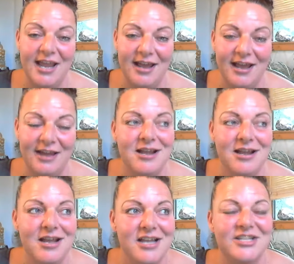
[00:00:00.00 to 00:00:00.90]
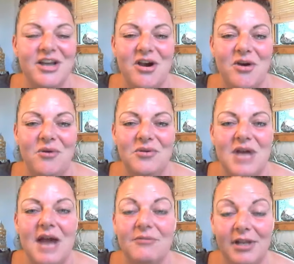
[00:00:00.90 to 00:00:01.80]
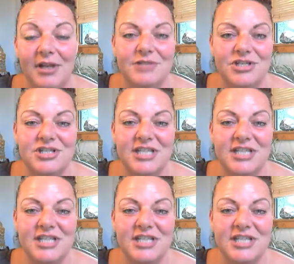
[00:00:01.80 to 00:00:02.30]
And so I really would